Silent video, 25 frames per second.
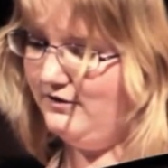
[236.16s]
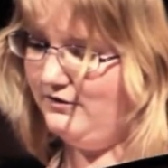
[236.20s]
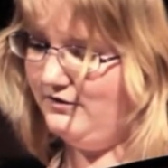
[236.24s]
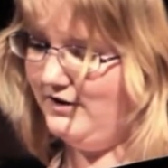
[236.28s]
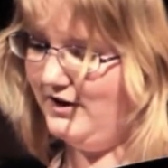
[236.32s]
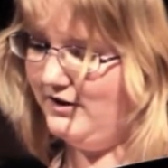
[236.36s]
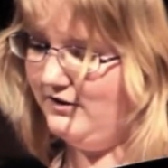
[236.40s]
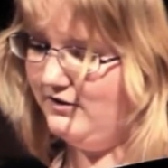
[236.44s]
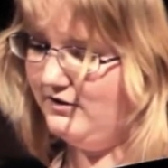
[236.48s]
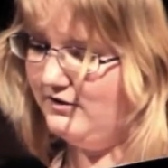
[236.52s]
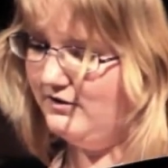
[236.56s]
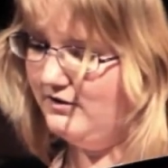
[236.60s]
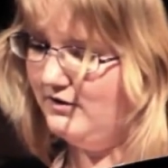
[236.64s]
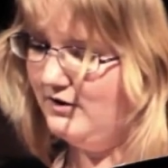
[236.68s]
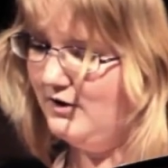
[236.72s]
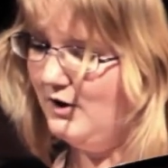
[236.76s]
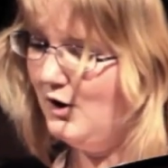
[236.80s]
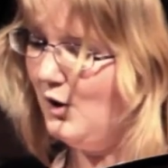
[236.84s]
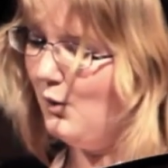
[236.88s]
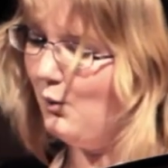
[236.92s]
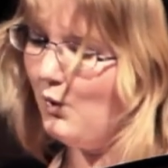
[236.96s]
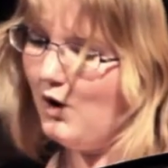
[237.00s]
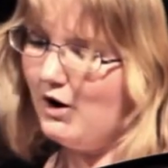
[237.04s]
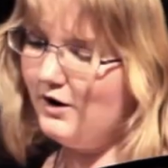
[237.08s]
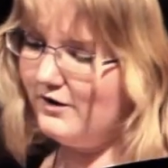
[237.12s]
event.
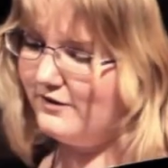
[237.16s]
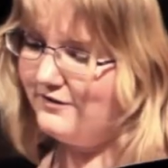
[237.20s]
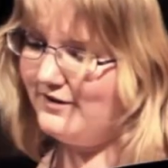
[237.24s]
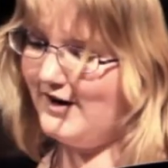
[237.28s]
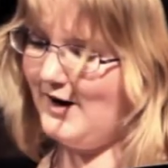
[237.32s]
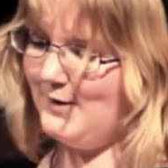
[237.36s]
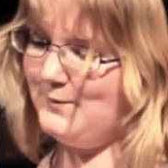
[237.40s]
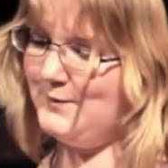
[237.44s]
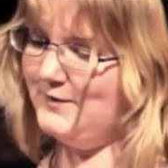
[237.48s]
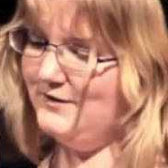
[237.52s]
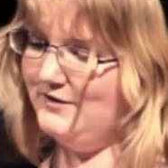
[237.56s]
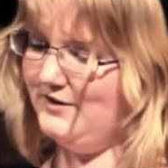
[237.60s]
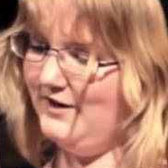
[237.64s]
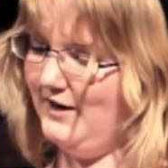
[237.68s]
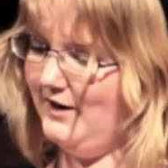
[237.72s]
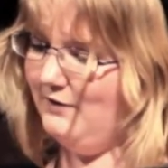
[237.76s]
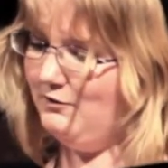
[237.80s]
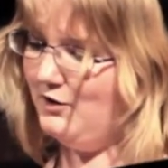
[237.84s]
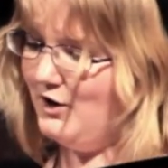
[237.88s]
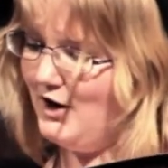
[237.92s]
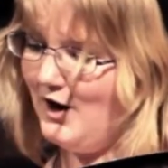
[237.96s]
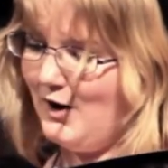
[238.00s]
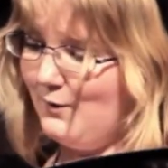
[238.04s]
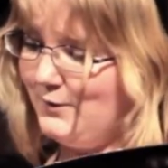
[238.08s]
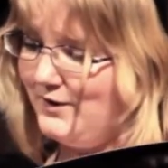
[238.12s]
What has happened here,
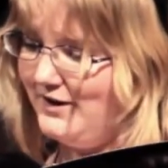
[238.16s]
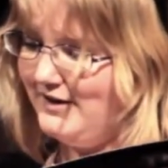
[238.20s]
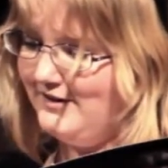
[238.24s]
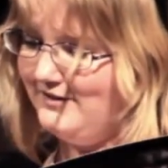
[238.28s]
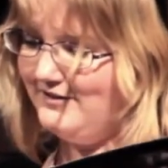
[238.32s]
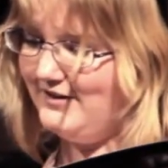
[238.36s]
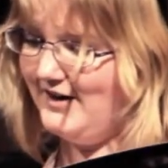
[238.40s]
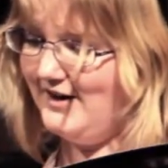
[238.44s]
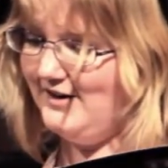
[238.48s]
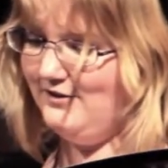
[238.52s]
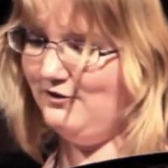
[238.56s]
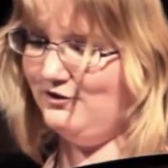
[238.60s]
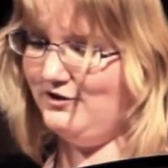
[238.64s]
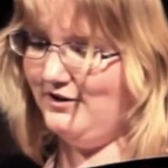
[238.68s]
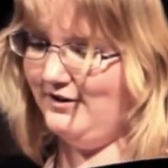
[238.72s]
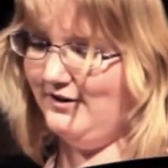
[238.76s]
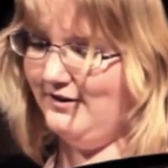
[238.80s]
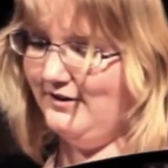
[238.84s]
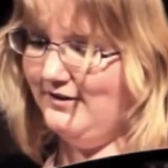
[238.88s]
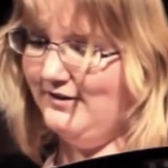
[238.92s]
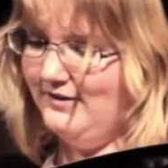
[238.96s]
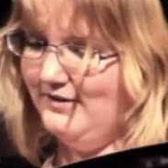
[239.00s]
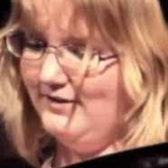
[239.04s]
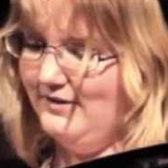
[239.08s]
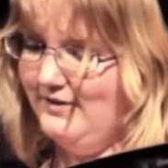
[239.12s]
and are we in danger?
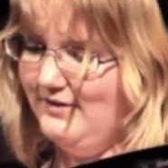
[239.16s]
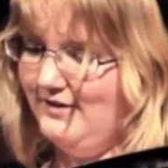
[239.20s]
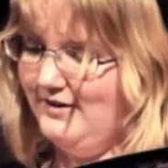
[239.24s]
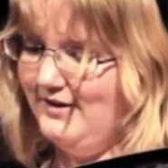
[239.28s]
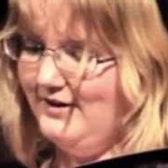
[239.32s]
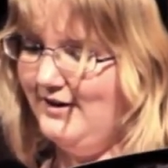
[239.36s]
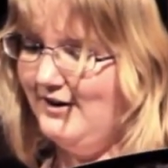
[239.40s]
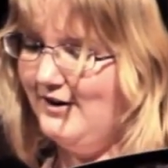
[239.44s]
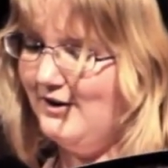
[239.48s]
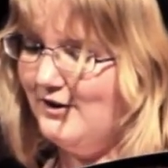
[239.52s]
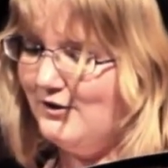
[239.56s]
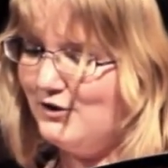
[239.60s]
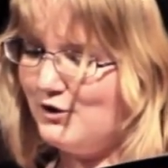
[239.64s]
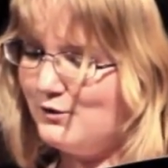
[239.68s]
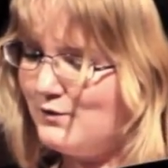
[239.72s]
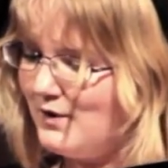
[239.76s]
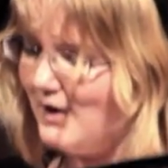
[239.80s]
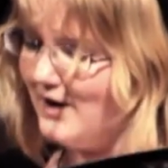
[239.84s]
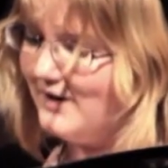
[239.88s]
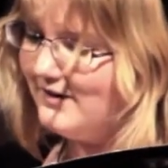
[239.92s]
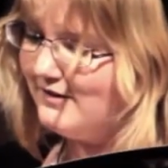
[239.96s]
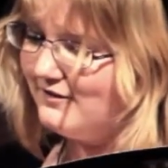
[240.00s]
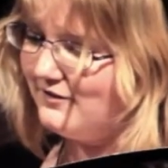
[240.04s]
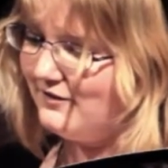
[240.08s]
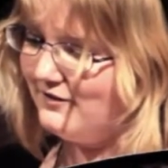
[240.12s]
The
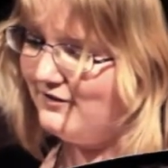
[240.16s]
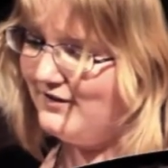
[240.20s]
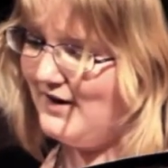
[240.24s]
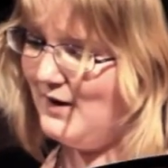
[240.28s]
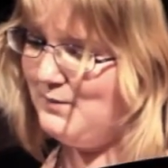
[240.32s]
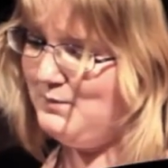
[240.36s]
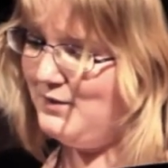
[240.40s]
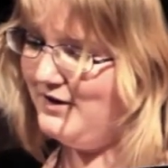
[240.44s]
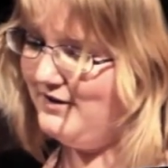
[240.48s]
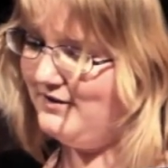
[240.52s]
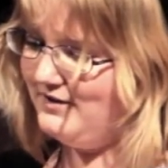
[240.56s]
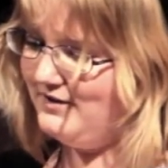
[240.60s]
ride is a set piece